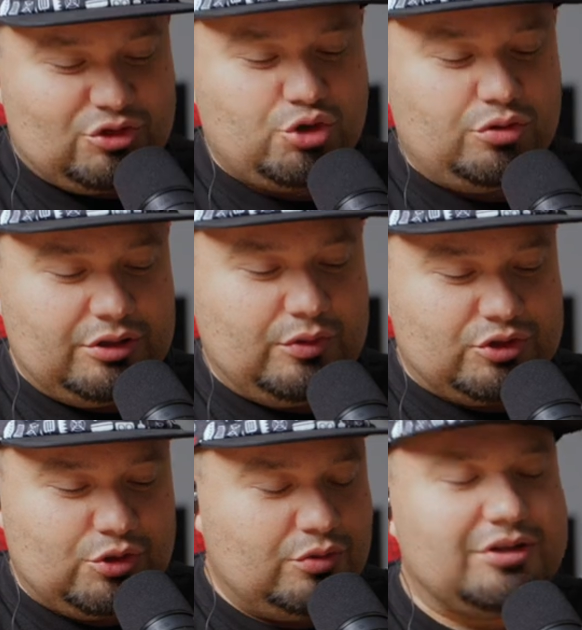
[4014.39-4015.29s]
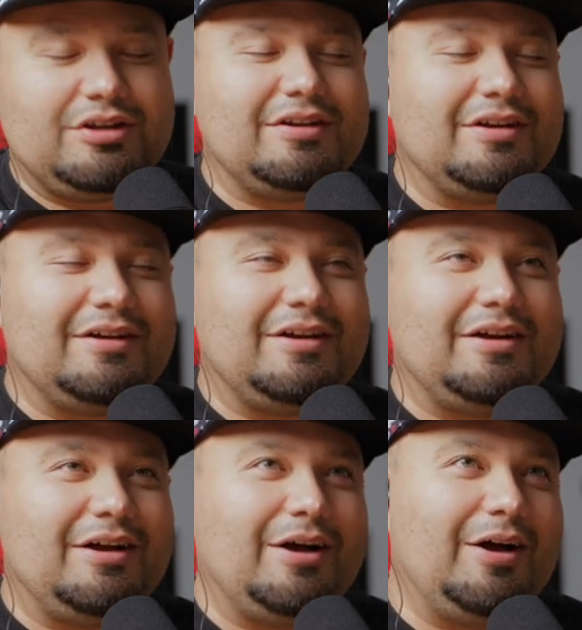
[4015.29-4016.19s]
truly, truly
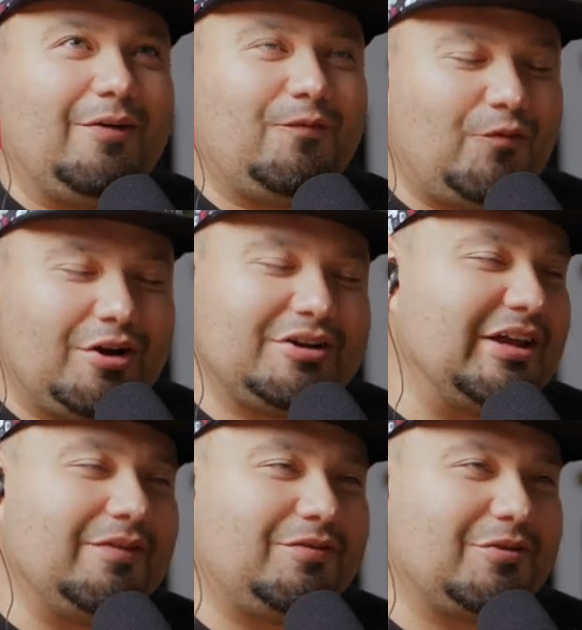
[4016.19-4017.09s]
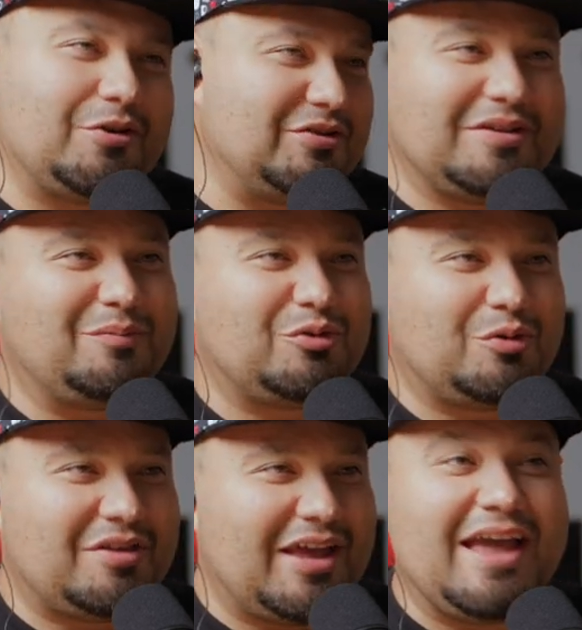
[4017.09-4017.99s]
a fun gift. Chris
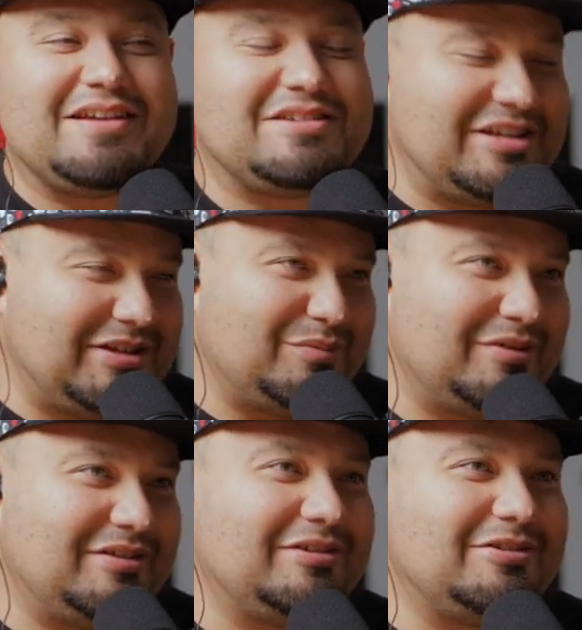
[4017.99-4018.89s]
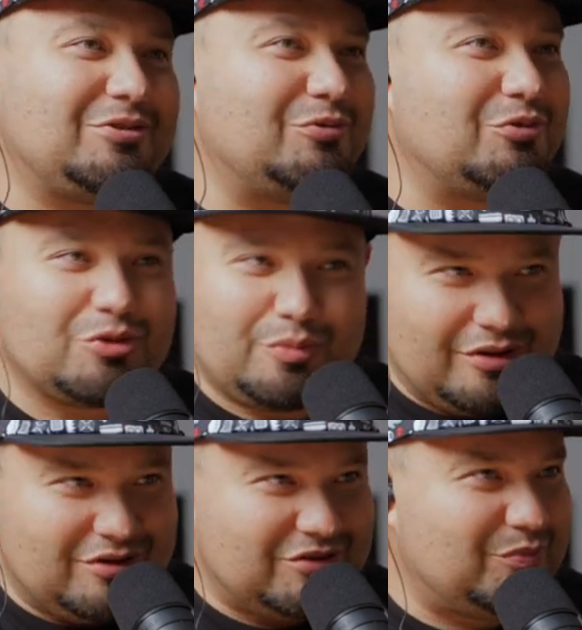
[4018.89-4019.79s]
Hemsworth and team Russo
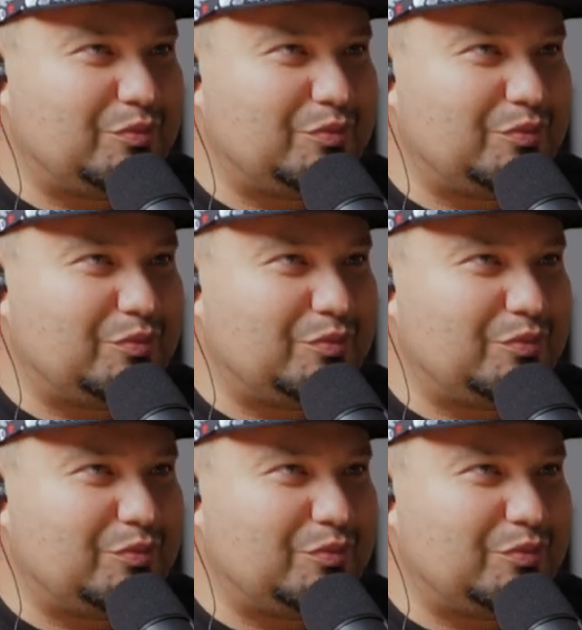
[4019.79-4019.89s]
brothers